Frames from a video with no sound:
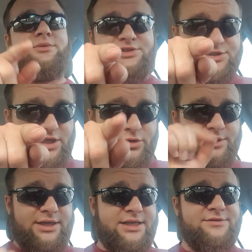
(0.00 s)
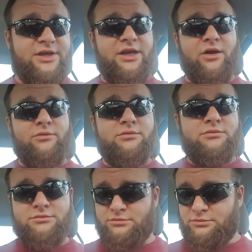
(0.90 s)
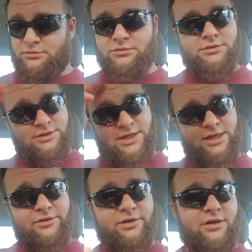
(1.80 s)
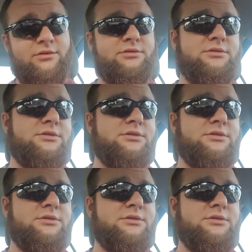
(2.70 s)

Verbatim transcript: I'll see you in the next video. Take care, y'all.